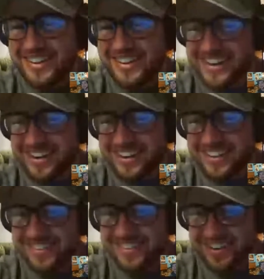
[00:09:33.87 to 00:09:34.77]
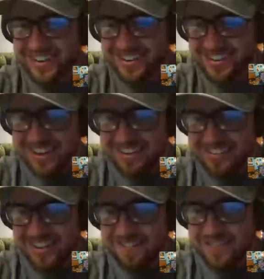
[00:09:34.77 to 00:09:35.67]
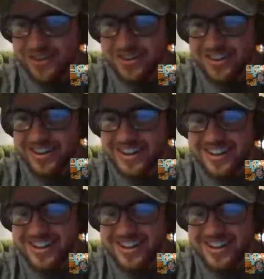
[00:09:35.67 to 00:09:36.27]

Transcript: Talladega Nights got food.